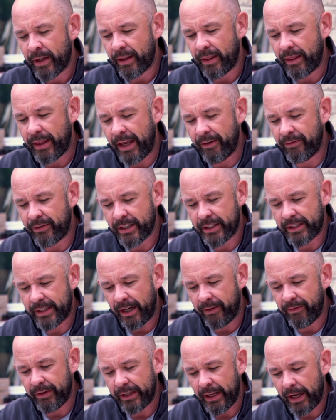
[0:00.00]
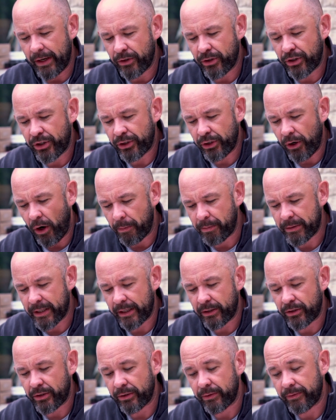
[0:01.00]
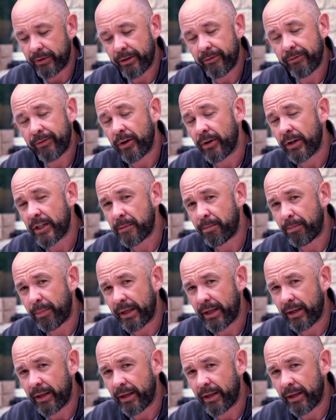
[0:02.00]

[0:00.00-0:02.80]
they've discovered in shops, and to influence